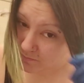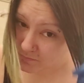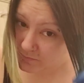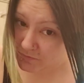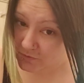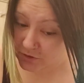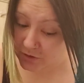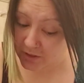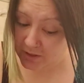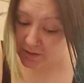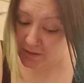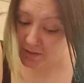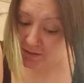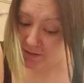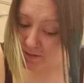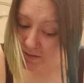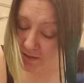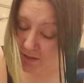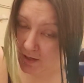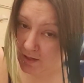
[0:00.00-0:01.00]
I'm trying not
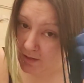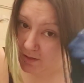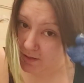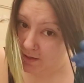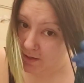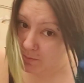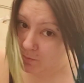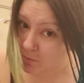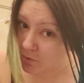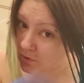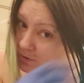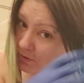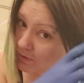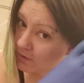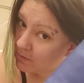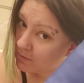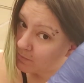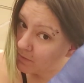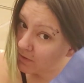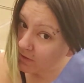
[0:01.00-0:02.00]
to yell anymore
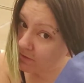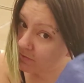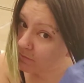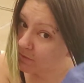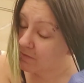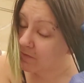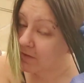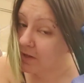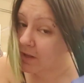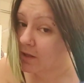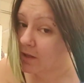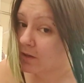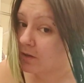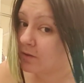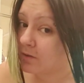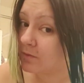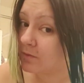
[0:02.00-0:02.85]
in the middle of my video.